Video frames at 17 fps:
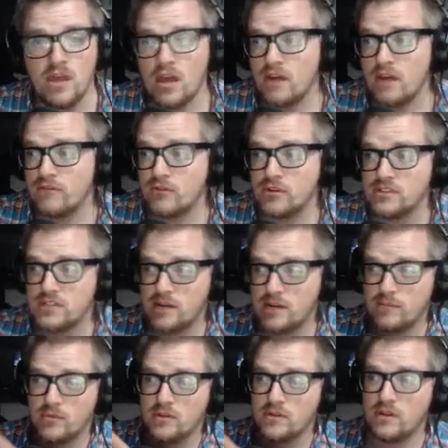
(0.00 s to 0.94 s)
And for
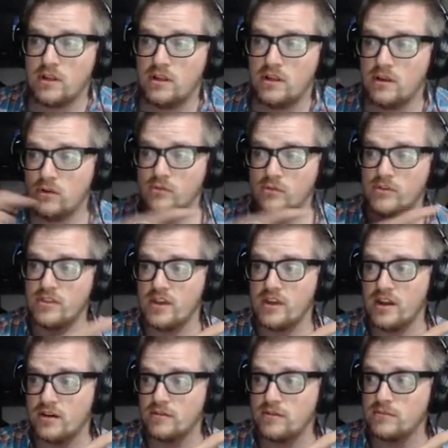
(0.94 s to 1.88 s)
example, uh, over
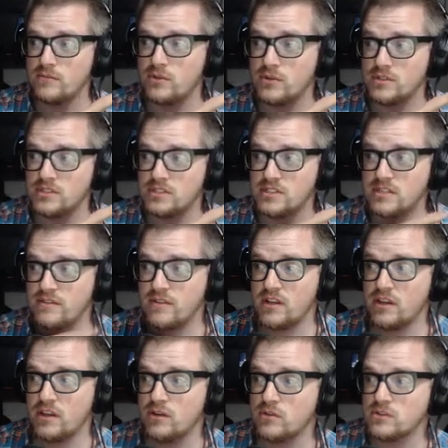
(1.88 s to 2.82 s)
there you can see
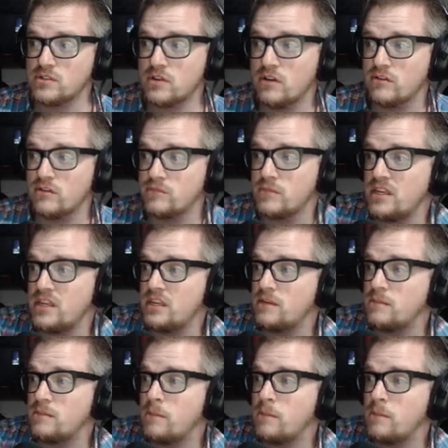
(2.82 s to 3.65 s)
videos of me